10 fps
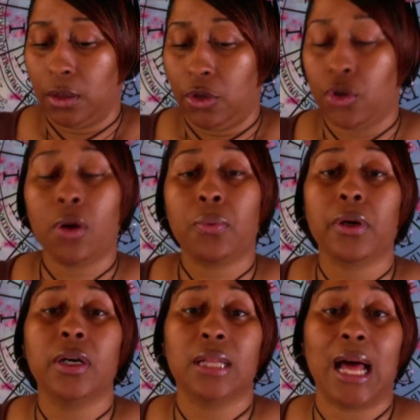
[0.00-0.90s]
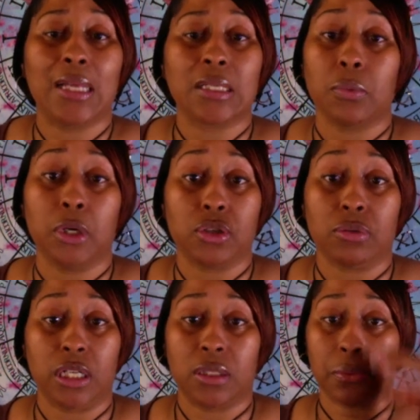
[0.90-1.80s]
you're realizing what you
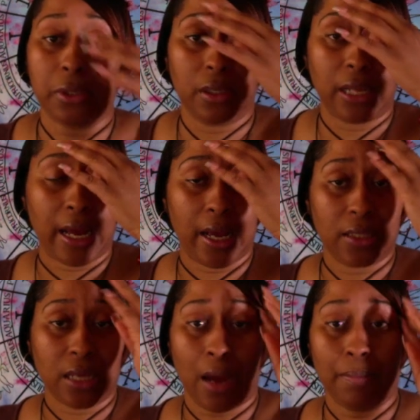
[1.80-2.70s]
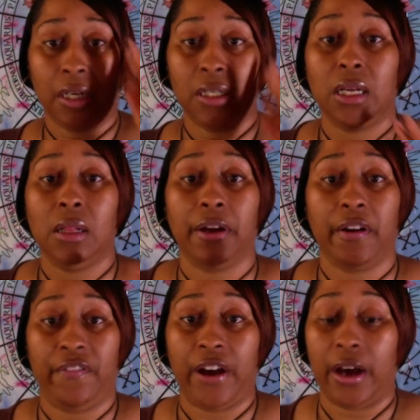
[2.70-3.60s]
need to realize. I'm going to
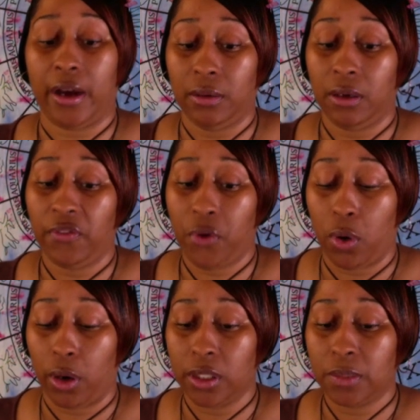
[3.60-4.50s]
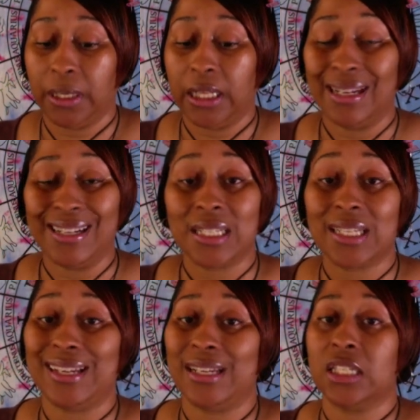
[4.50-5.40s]
clarify, of course, but let's
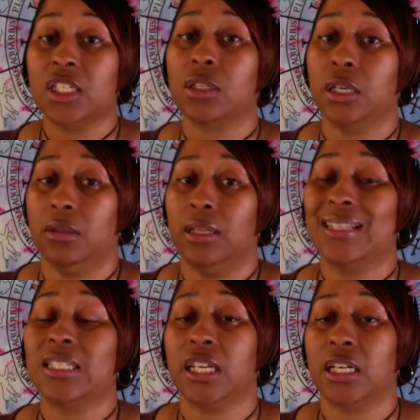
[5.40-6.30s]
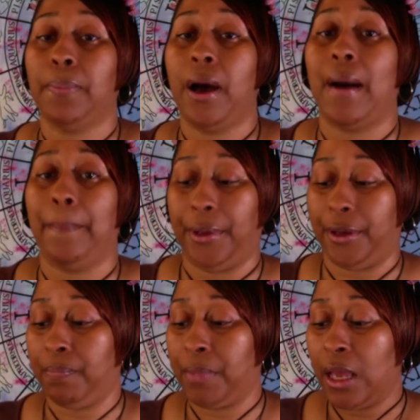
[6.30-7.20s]
get in, let's get popping